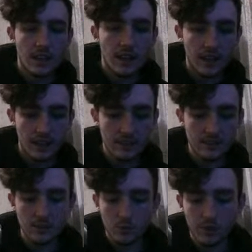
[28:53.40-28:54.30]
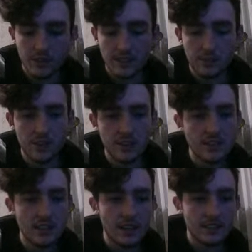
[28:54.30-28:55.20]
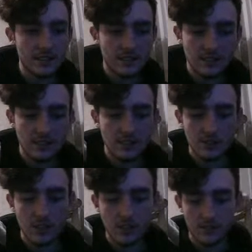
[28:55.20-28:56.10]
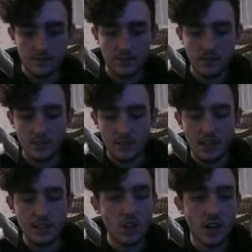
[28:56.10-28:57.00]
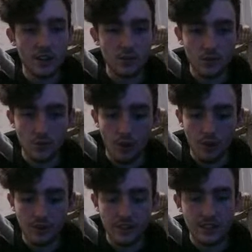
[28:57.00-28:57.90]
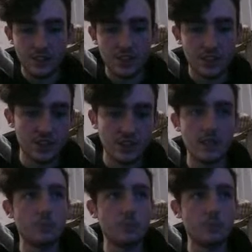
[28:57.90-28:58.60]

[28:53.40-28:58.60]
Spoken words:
and roll timer is less than 0, so that you can't roll and then just keep